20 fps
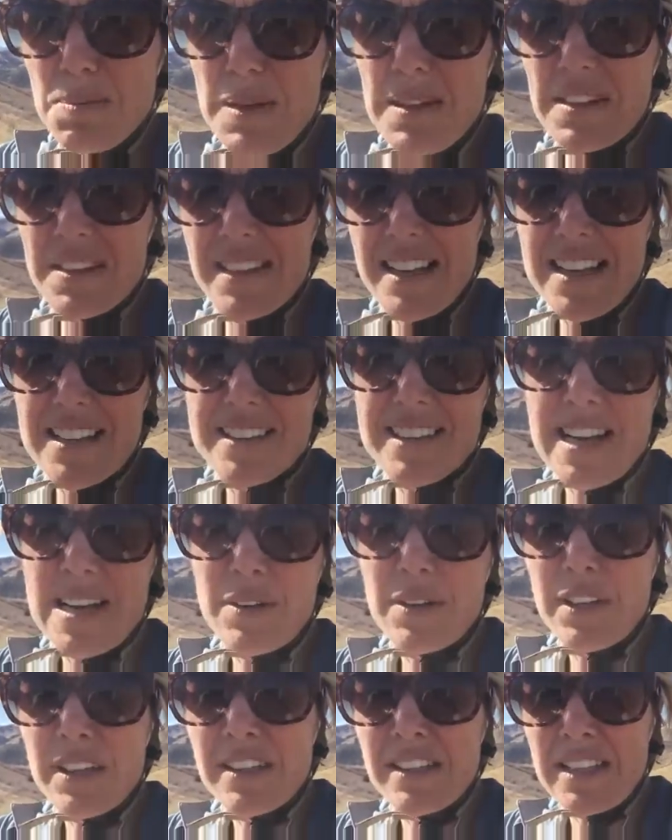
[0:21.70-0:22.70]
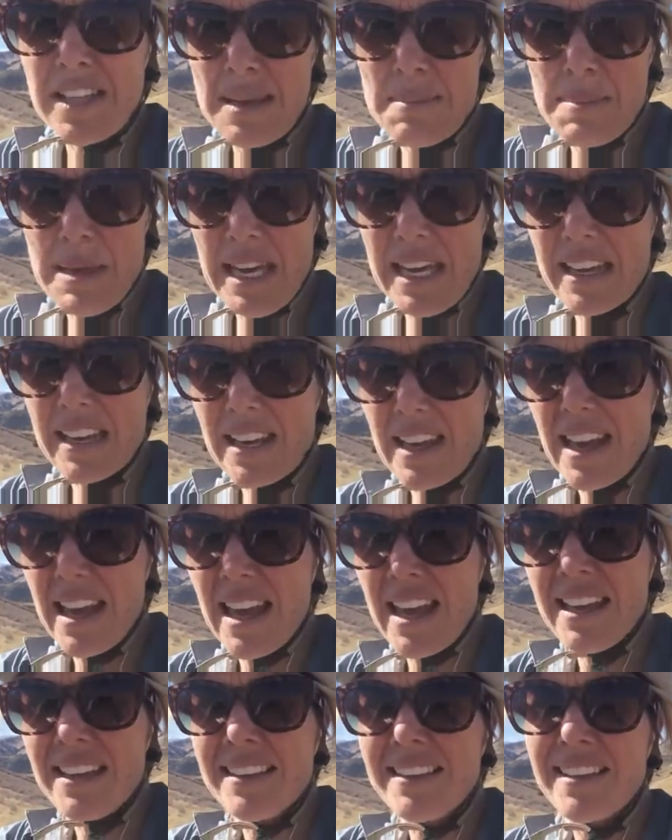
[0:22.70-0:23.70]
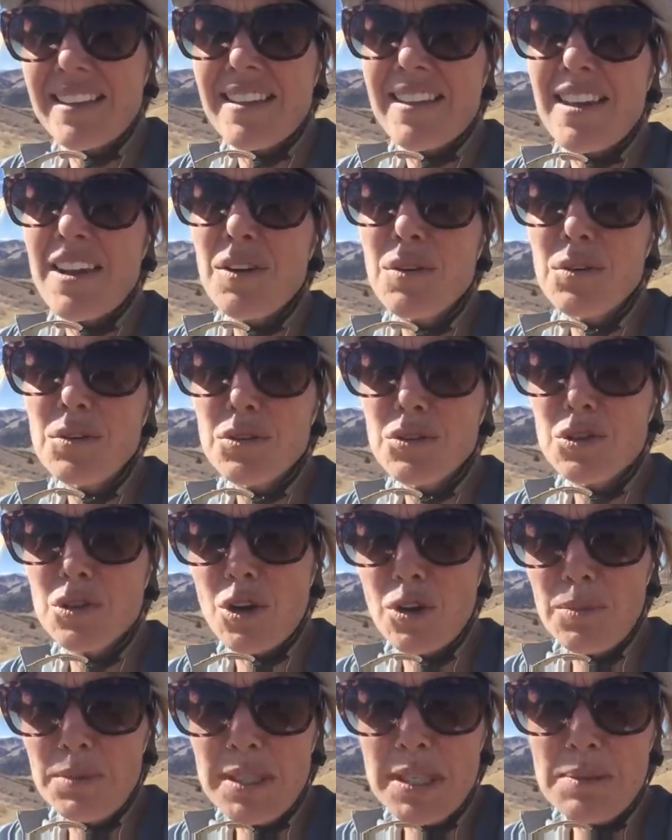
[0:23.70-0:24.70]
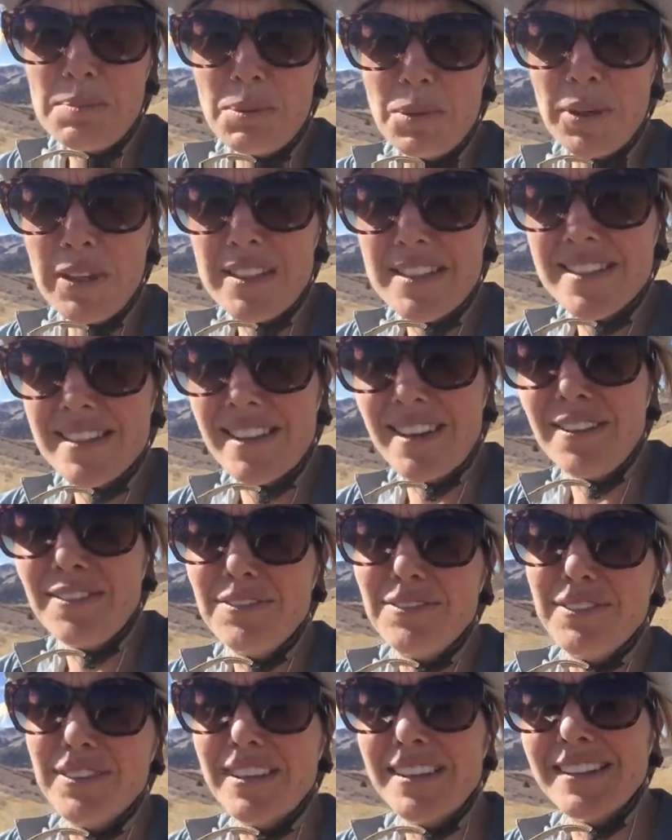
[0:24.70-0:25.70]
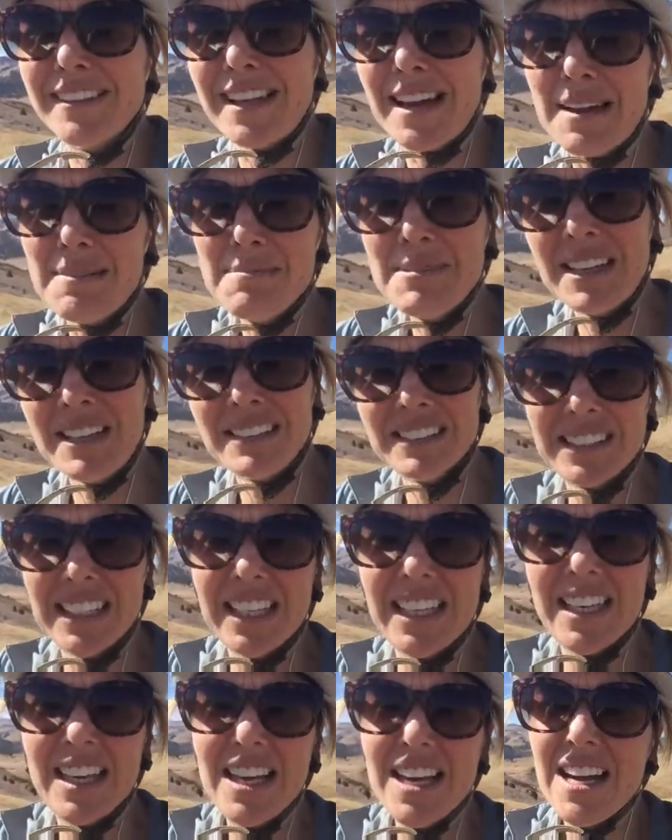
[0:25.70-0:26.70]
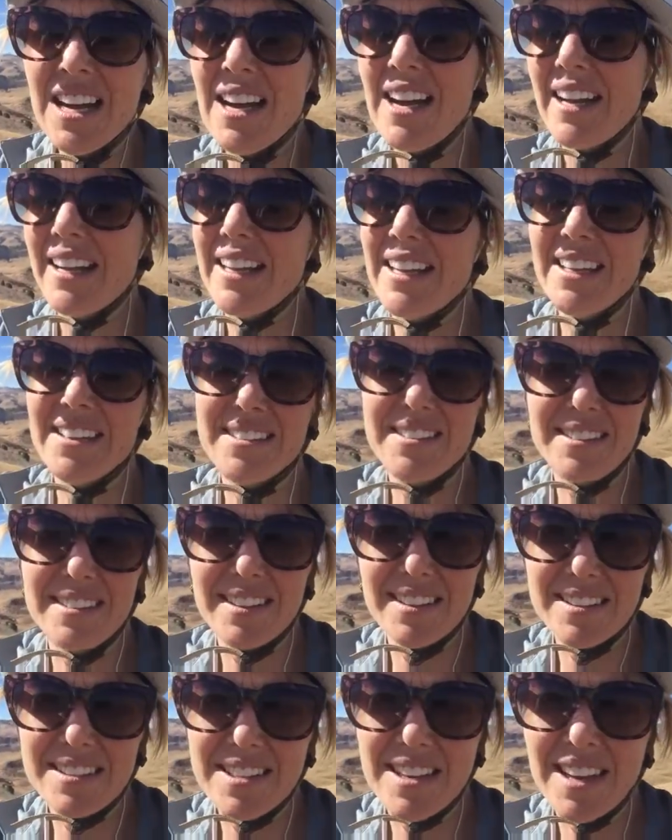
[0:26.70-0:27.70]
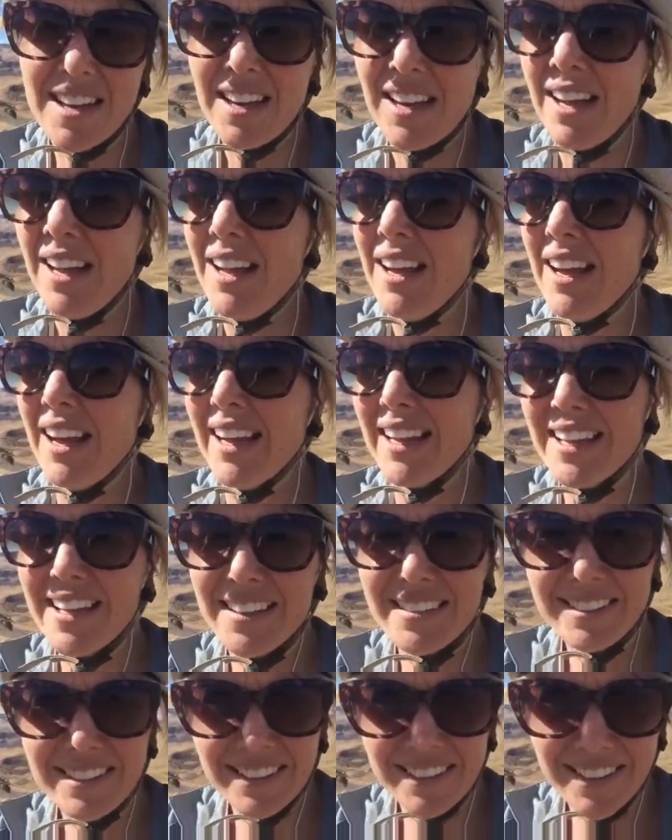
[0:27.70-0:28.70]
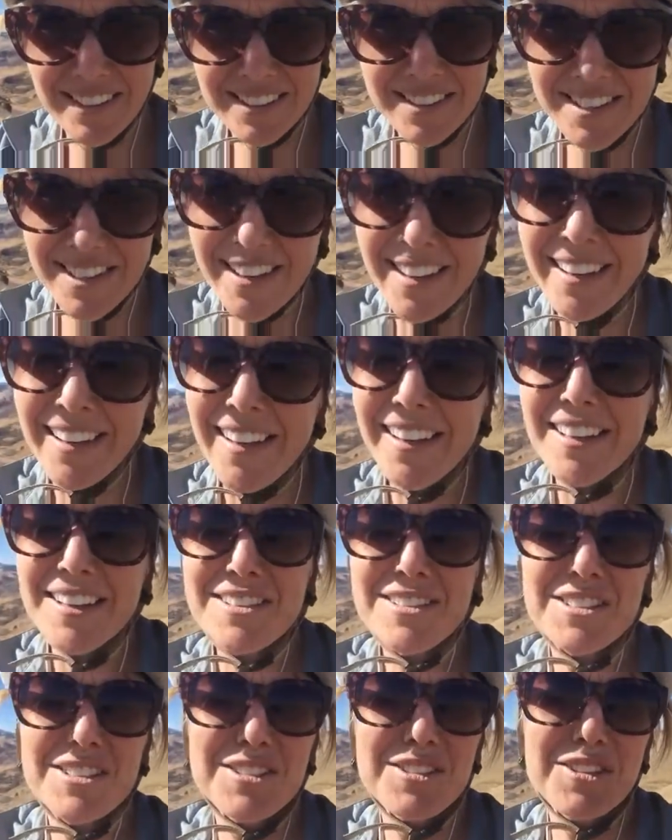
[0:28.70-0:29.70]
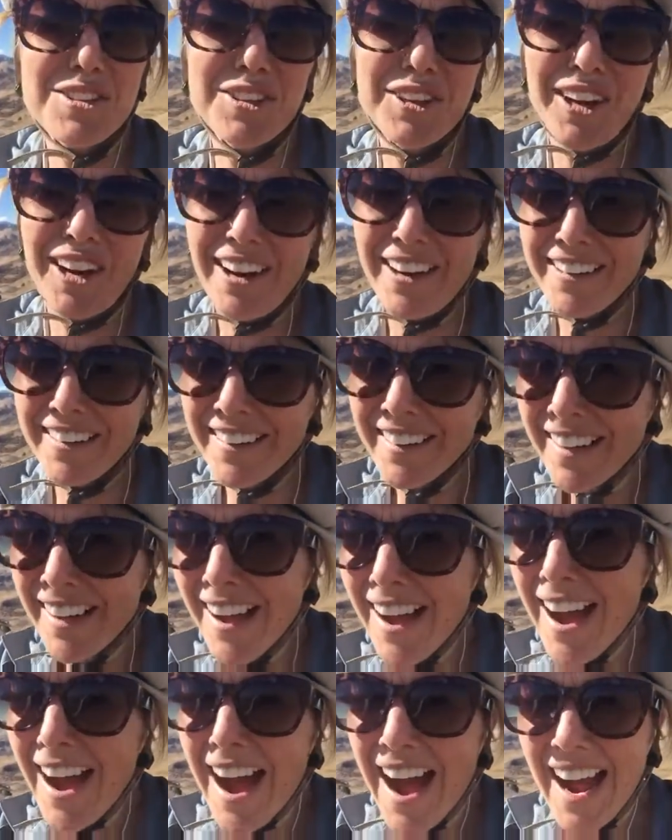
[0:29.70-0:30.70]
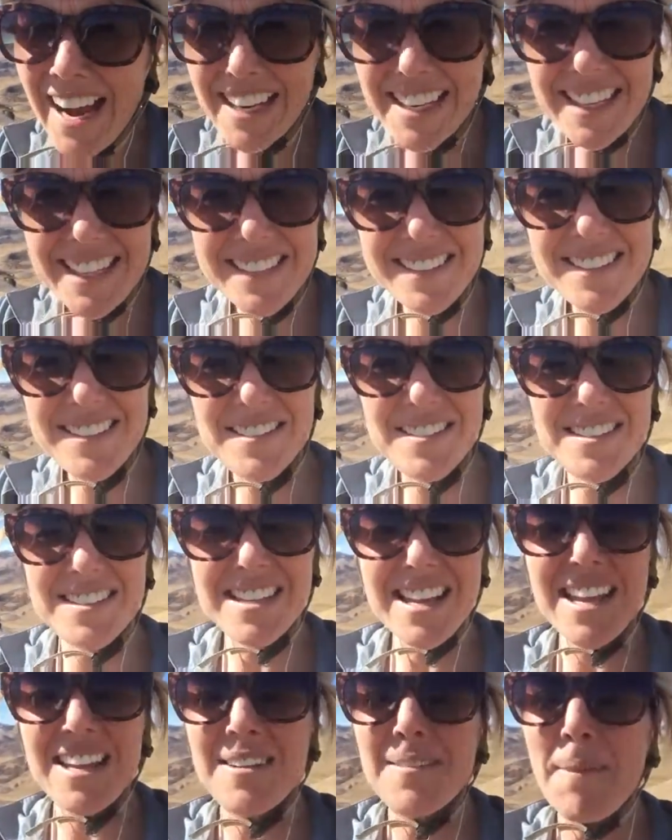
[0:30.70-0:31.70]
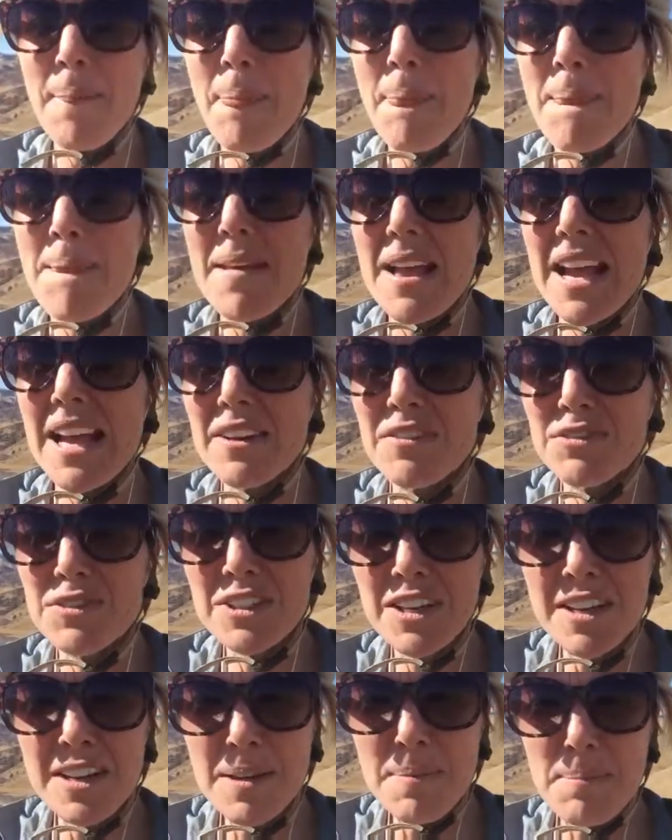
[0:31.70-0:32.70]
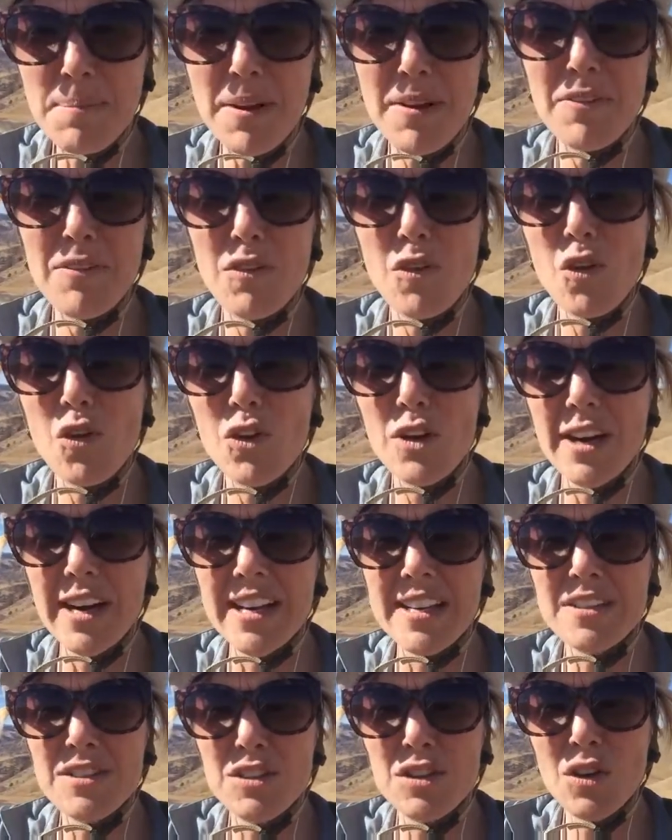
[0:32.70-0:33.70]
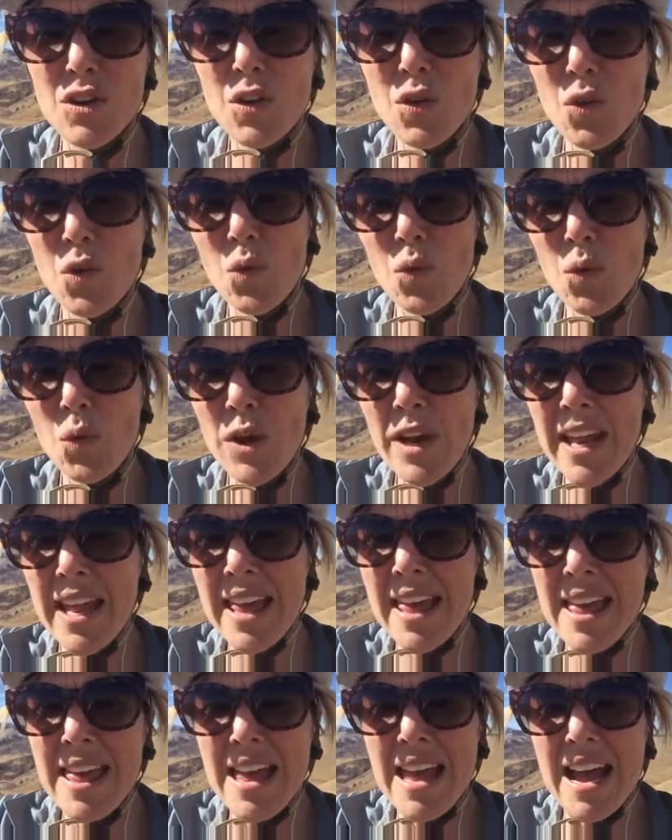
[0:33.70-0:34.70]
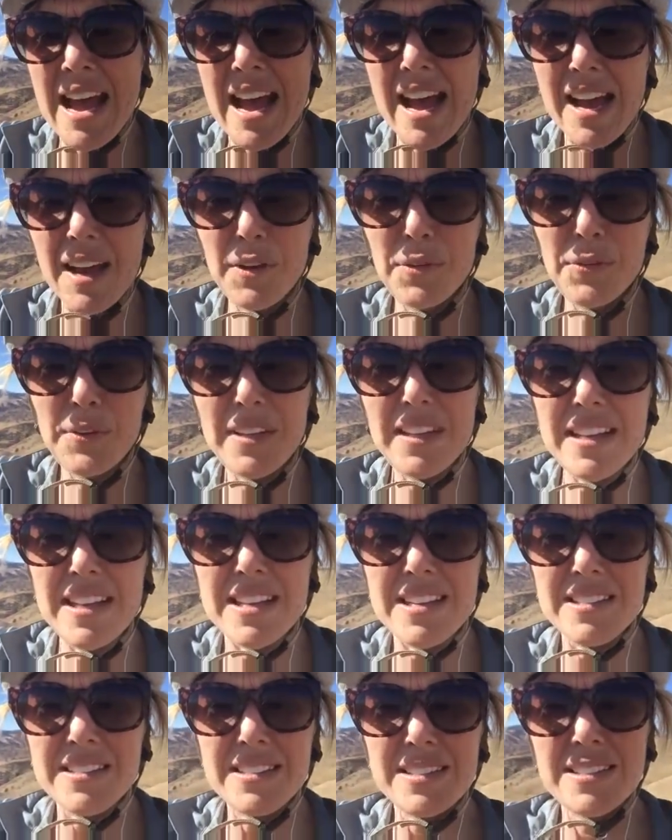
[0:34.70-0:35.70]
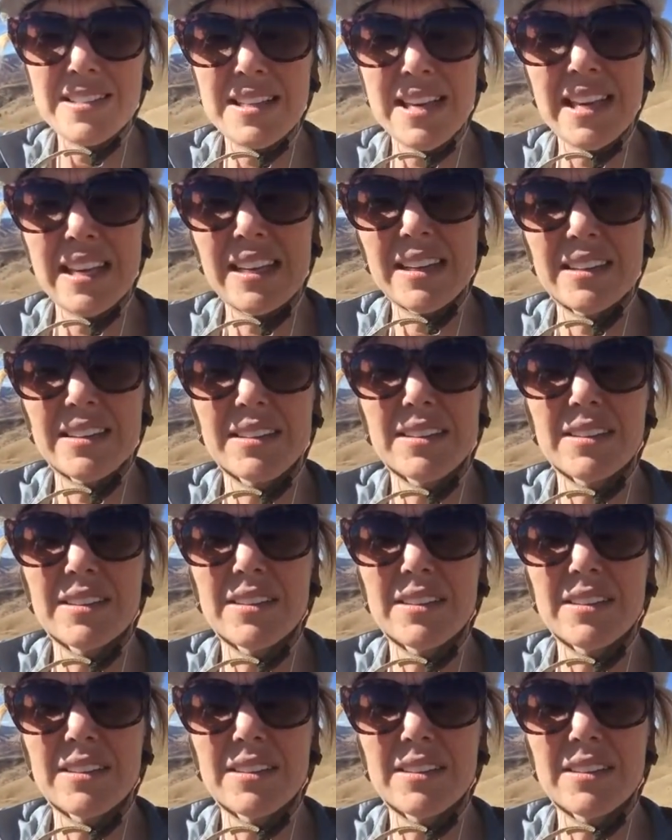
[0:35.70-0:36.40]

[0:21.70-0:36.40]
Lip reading: spent the last hour climbing and there were so many points of the climb that I was like, I can't do this. I can't do this. This is too hard. I can't do this. And I've done it before. And so what I realized is like,